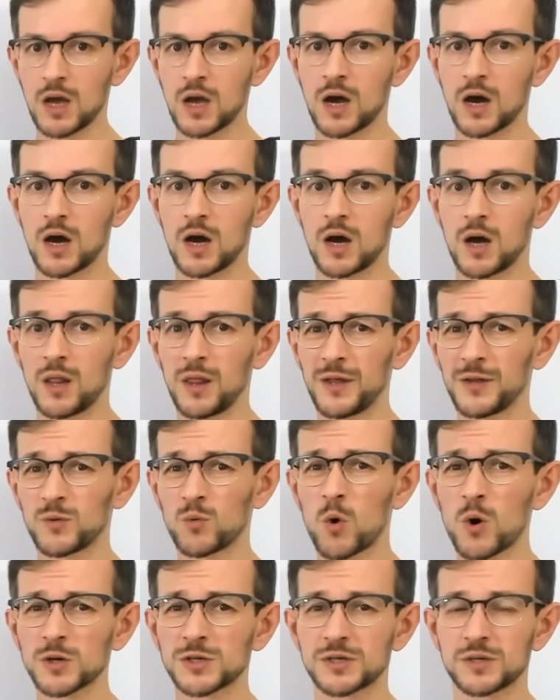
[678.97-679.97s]
that
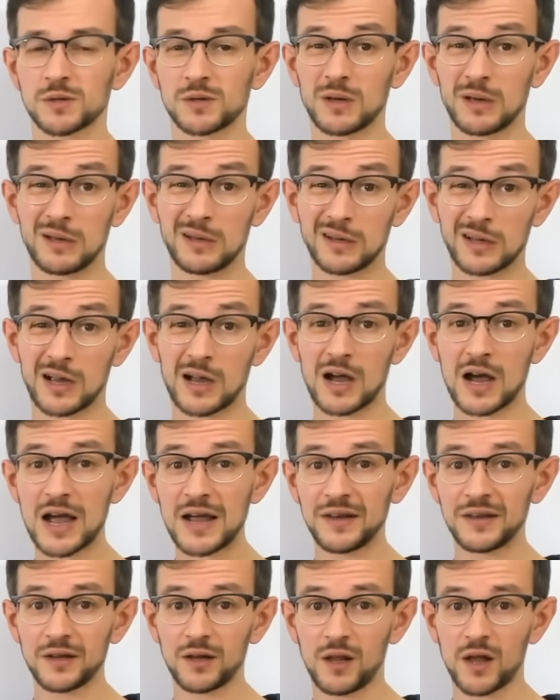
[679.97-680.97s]
works
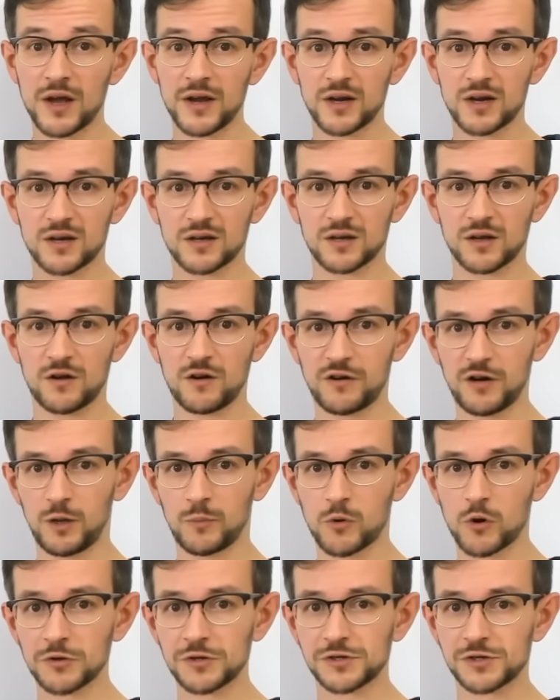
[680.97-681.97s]
kind of like a real
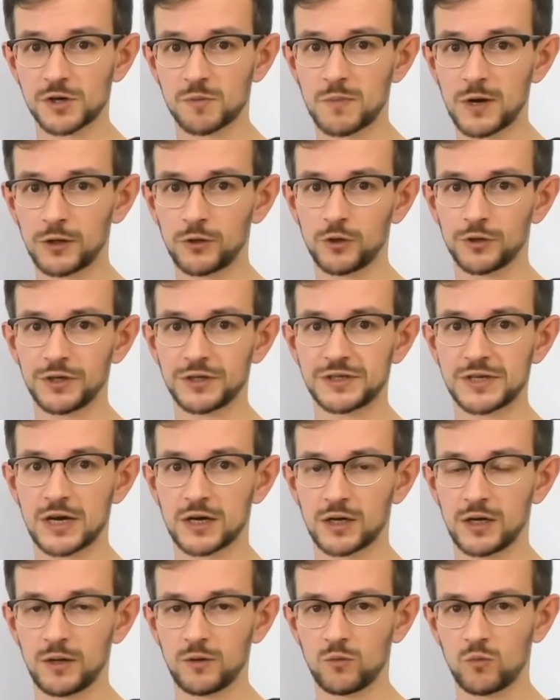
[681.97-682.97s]
processor, but not
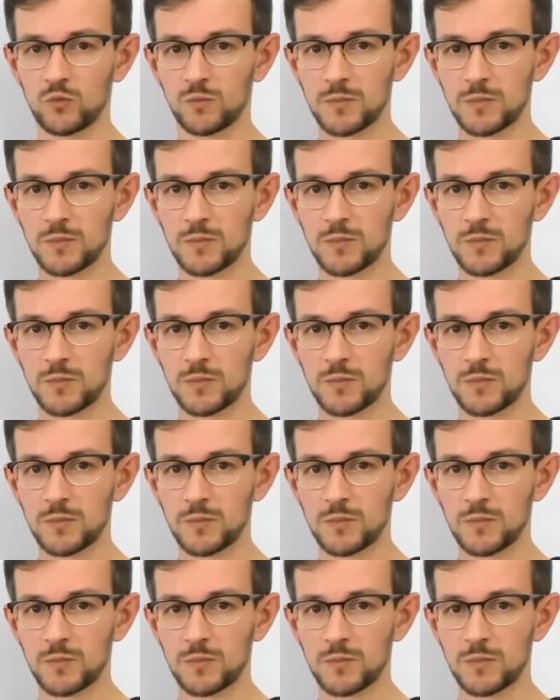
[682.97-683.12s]
exactly,